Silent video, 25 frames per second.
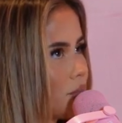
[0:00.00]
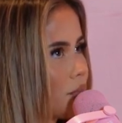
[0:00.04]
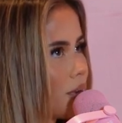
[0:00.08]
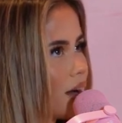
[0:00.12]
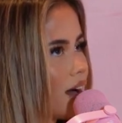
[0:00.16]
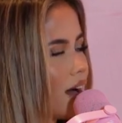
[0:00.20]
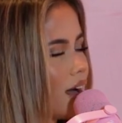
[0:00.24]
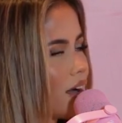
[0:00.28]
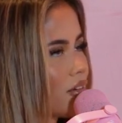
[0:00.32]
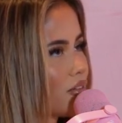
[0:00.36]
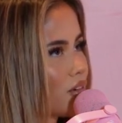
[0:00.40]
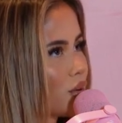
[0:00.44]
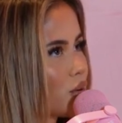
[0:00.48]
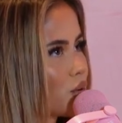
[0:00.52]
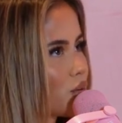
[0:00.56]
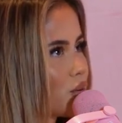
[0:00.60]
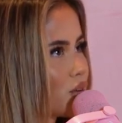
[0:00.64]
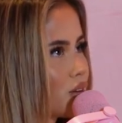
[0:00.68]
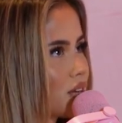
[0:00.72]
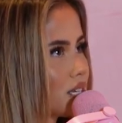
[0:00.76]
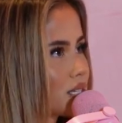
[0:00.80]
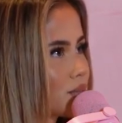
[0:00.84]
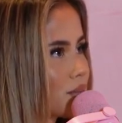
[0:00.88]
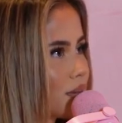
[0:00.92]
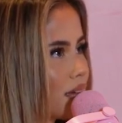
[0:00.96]
But everyone would
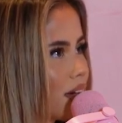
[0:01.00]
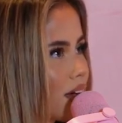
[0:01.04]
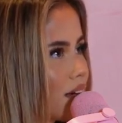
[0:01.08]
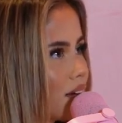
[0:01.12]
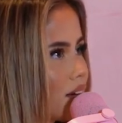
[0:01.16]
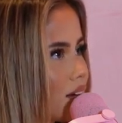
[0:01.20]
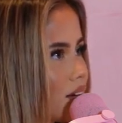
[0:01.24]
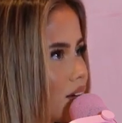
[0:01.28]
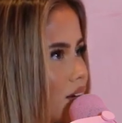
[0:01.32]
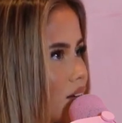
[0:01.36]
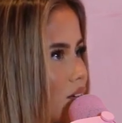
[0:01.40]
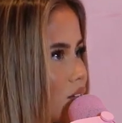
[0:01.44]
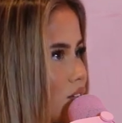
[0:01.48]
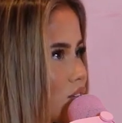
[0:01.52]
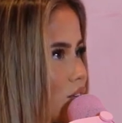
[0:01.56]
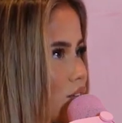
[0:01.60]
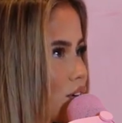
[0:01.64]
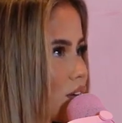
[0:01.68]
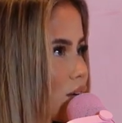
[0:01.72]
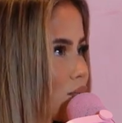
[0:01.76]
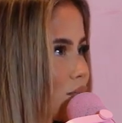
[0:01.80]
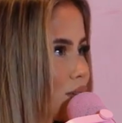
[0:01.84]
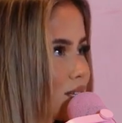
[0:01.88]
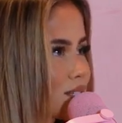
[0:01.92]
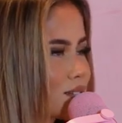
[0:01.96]
always be like, you're
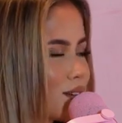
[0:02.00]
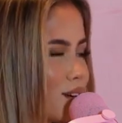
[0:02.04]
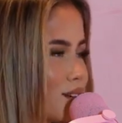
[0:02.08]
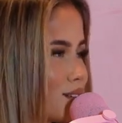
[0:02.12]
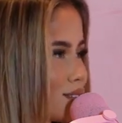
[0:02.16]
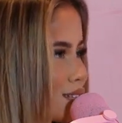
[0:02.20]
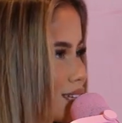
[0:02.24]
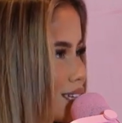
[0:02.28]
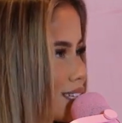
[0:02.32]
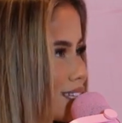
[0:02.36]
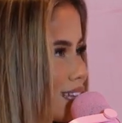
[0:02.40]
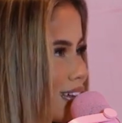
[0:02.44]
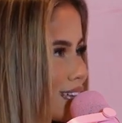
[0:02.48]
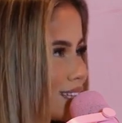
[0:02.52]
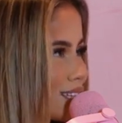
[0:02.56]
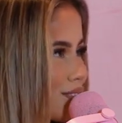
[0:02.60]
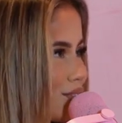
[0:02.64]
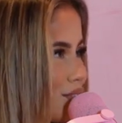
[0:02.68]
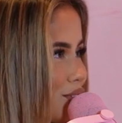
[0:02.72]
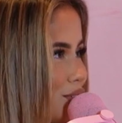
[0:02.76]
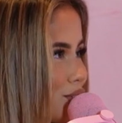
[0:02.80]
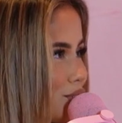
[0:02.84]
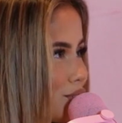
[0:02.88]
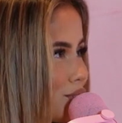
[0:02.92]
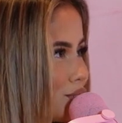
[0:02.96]
going to be so
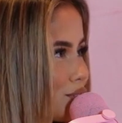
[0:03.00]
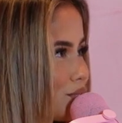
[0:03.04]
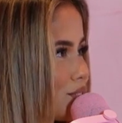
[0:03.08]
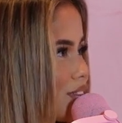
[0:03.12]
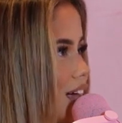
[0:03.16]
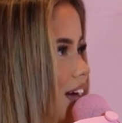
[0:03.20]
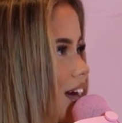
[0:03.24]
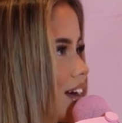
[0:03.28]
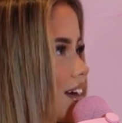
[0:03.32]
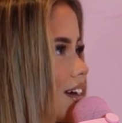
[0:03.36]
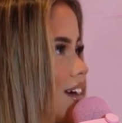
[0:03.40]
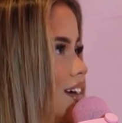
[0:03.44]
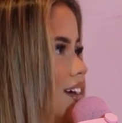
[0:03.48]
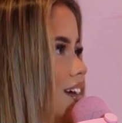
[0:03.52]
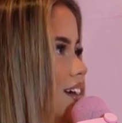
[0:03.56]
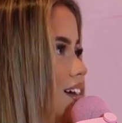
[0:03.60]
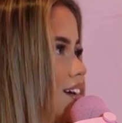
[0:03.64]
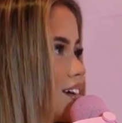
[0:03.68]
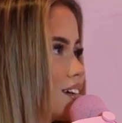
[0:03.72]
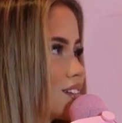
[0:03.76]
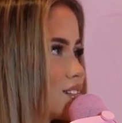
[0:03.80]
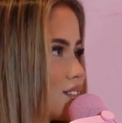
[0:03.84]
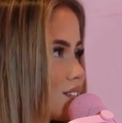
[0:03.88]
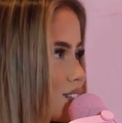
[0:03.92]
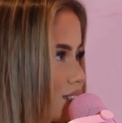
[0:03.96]
successful, like,
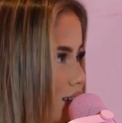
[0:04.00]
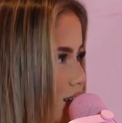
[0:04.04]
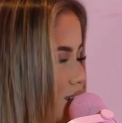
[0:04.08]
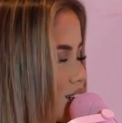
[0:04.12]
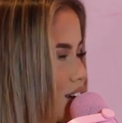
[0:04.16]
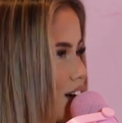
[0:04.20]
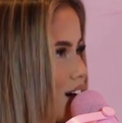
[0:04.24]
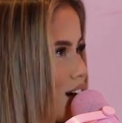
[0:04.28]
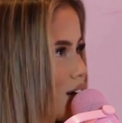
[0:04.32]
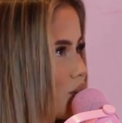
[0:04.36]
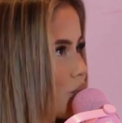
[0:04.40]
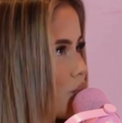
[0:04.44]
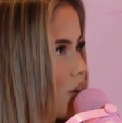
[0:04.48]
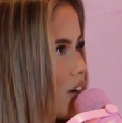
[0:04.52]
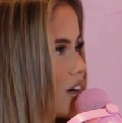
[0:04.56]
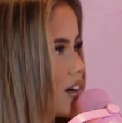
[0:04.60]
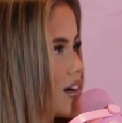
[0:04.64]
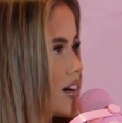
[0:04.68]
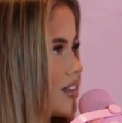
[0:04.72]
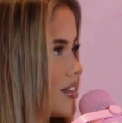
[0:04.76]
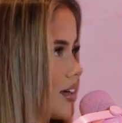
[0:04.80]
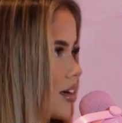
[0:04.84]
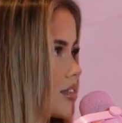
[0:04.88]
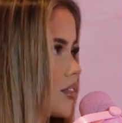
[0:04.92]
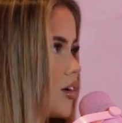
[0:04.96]
because you're such a hard
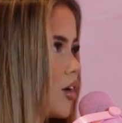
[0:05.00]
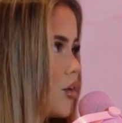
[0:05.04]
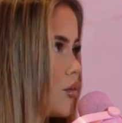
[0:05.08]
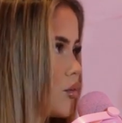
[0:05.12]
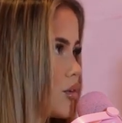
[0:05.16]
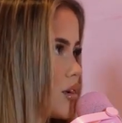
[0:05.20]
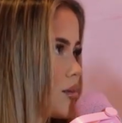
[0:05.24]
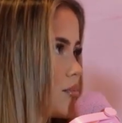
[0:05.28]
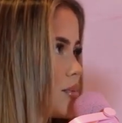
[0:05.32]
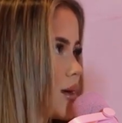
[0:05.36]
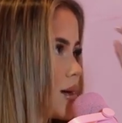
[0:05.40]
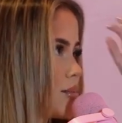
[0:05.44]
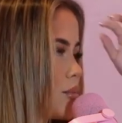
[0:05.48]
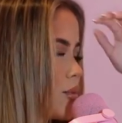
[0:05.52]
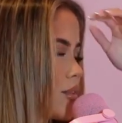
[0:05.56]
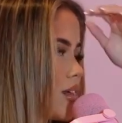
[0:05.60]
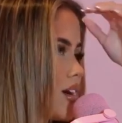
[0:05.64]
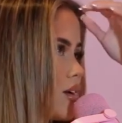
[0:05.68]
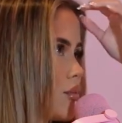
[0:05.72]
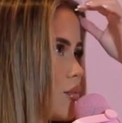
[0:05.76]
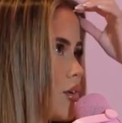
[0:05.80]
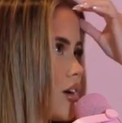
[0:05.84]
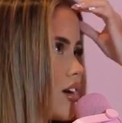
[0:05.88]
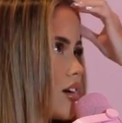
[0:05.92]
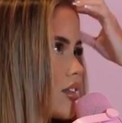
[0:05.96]
worker, like the older people
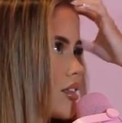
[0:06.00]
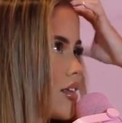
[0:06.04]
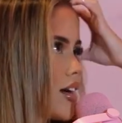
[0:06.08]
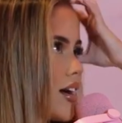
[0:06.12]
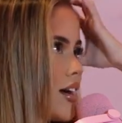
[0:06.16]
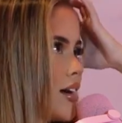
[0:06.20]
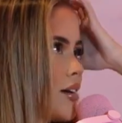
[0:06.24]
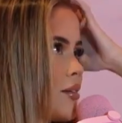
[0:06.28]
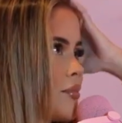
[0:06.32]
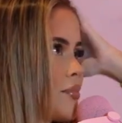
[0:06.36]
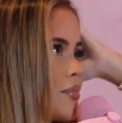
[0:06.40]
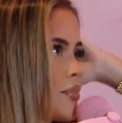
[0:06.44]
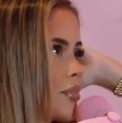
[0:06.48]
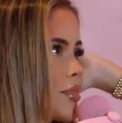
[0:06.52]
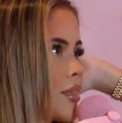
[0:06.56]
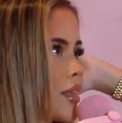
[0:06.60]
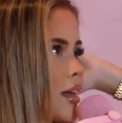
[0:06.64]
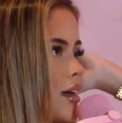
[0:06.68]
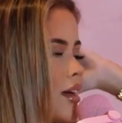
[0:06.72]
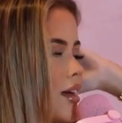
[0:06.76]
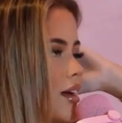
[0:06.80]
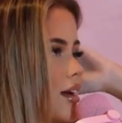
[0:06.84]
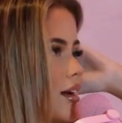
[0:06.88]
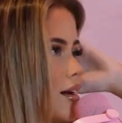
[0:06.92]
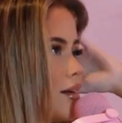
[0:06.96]
that work there.
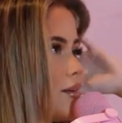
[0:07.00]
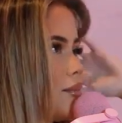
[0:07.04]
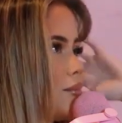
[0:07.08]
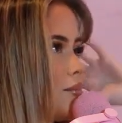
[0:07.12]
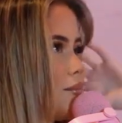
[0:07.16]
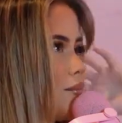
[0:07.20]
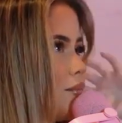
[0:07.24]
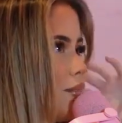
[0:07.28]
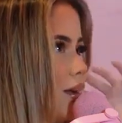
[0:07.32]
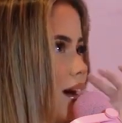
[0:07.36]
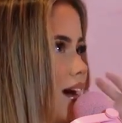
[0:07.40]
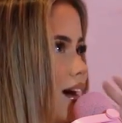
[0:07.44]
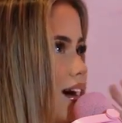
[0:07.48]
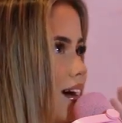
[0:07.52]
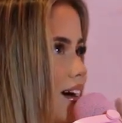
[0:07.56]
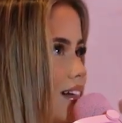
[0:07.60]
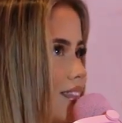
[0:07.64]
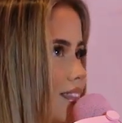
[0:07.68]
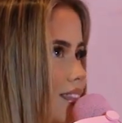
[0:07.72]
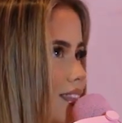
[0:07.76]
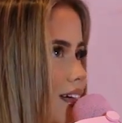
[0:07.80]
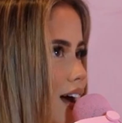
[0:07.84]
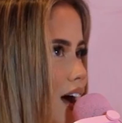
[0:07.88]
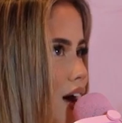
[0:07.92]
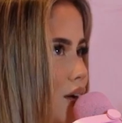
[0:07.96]
But
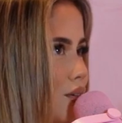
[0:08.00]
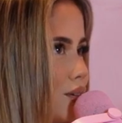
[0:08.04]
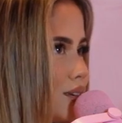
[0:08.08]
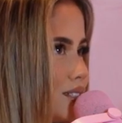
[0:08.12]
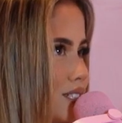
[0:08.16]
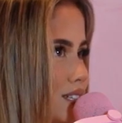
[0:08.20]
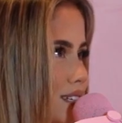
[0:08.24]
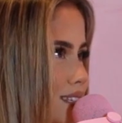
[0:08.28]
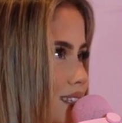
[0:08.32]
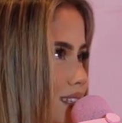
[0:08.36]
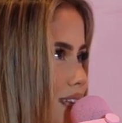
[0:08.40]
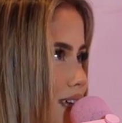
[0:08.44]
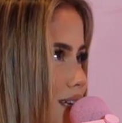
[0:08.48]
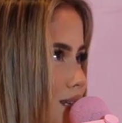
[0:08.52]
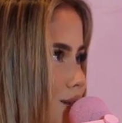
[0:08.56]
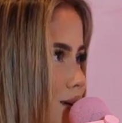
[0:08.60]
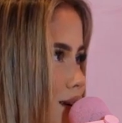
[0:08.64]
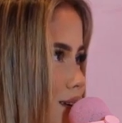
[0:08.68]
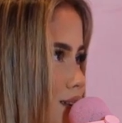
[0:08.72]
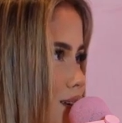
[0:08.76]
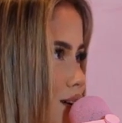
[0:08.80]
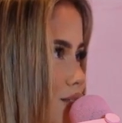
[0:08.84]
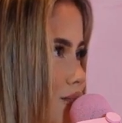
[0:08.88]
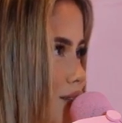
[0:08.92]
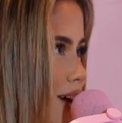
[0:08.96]
I would just think to
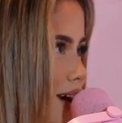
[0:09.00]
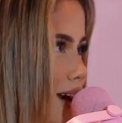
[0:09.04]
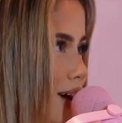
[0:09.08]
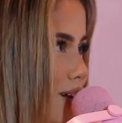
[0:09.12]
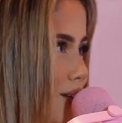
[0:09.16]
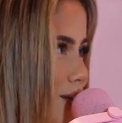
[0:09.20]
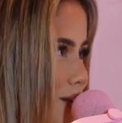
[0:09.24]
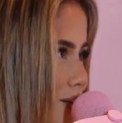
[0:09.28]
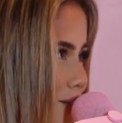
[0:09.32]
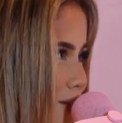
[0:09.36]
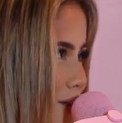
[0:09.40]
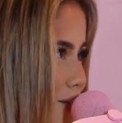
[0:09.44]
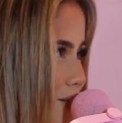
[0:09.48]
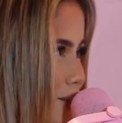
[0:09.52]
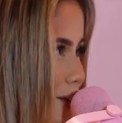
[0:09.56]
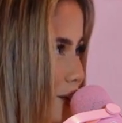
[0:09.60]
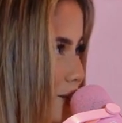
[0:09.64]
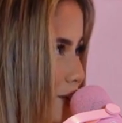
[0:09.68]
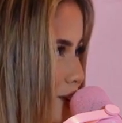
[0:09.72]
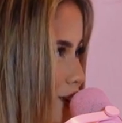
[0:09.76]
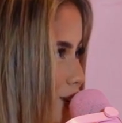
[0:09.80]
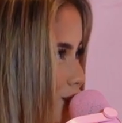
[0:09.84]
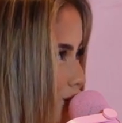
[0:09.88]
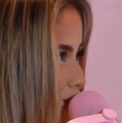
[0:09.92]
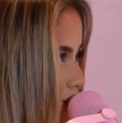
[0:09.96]
myself, like, I don't even know what I
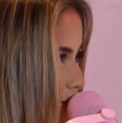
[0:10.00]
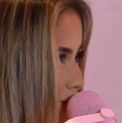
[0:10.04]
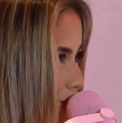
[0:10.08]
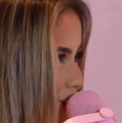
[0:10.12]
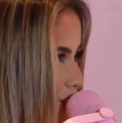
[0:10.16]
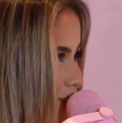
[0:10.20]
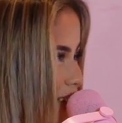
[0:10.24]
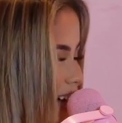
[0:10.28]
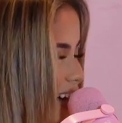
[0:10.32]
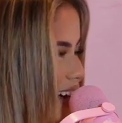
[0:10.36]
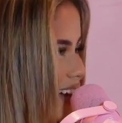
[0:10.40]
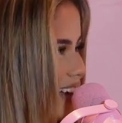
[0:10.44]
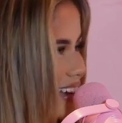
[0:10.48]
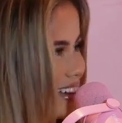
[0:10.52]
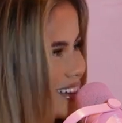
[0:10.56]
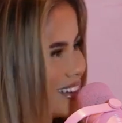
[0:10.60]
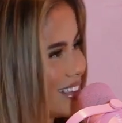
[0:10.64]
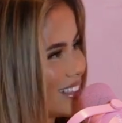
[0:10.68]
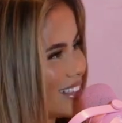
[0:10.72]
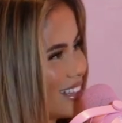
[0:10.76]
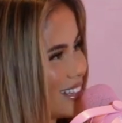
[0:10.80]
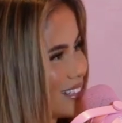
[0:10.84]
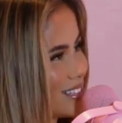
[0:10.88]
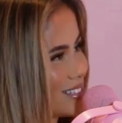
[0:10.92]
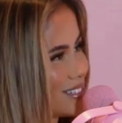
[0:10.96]
want to do. Like,
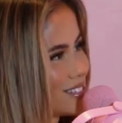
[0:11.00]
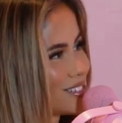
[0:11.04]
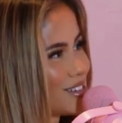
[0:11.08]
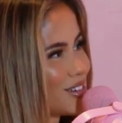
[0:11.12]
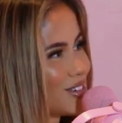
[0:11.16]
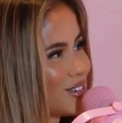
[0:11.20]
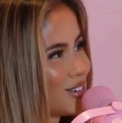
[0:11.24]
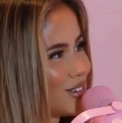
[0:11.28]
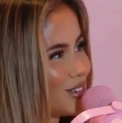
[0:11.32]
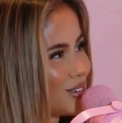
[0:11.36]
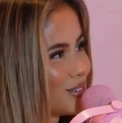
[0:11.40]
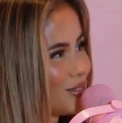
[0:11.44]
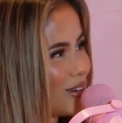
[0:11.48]
that's so random.